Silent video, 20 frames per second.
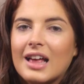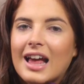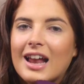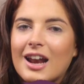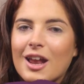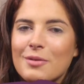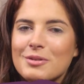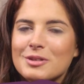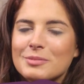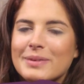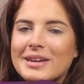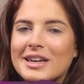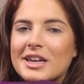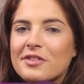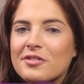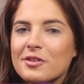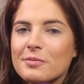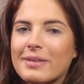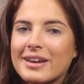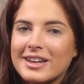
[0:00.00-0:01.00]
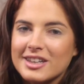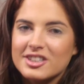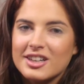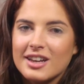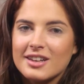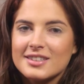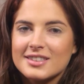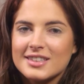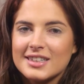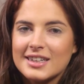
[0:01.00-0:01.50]
Hello, it's Binky from Made in
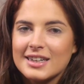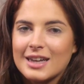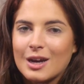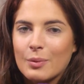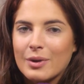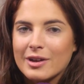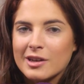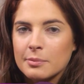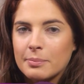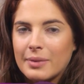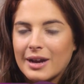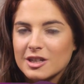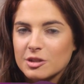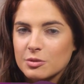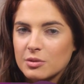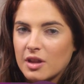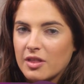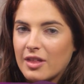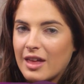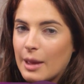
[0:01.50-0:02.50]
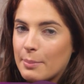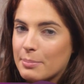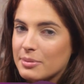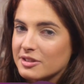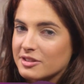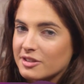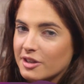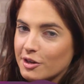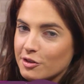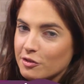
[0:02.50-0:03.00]
Chelsea and welcome back to another
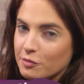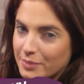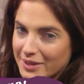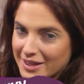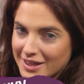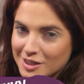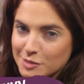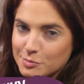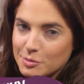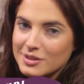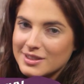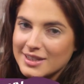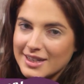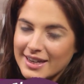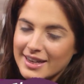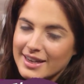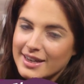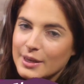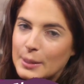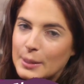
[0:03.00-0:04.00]
episode of Binky's Boutique.